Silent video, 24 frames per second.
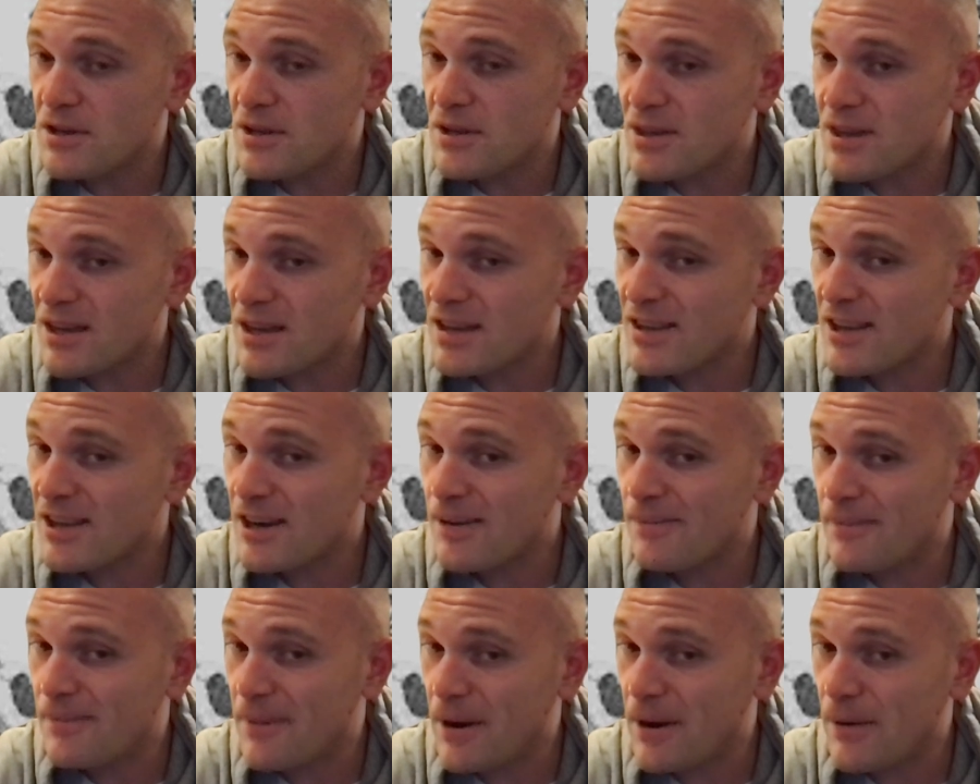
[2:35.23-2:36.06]
you think that
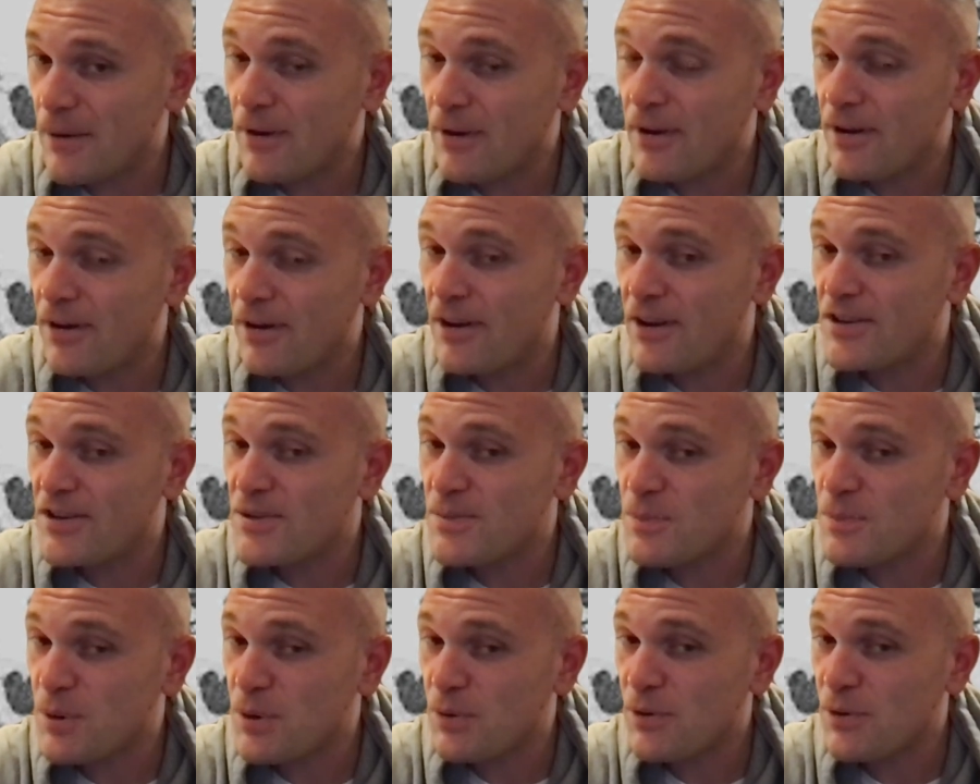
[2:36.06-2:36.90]
America is
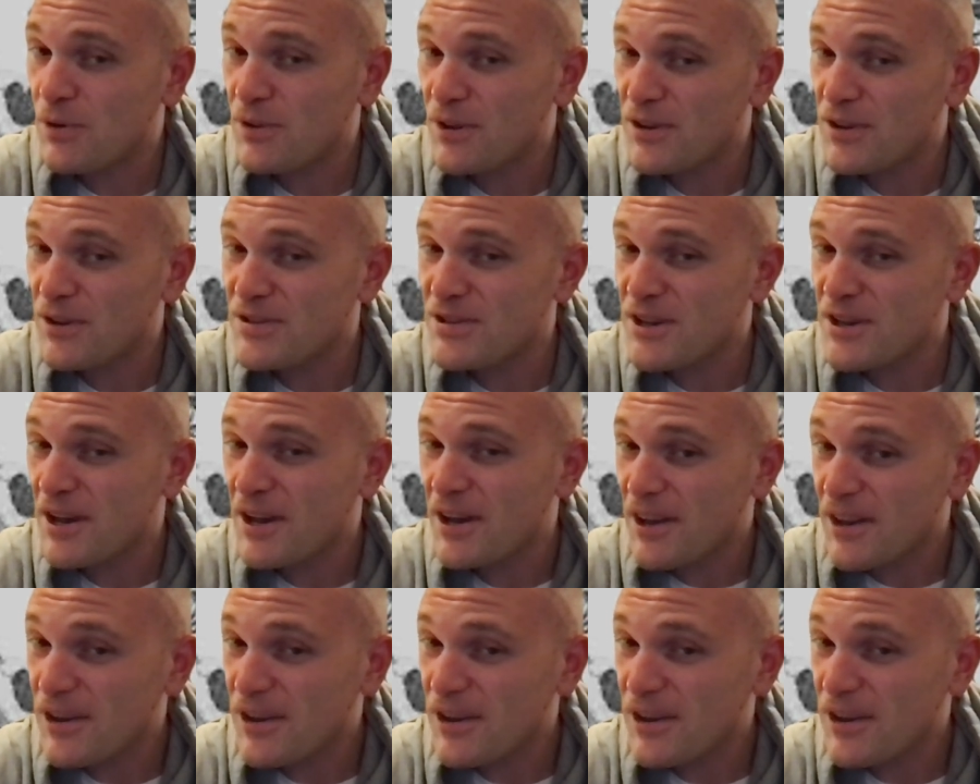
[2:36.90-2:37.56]
imperialist?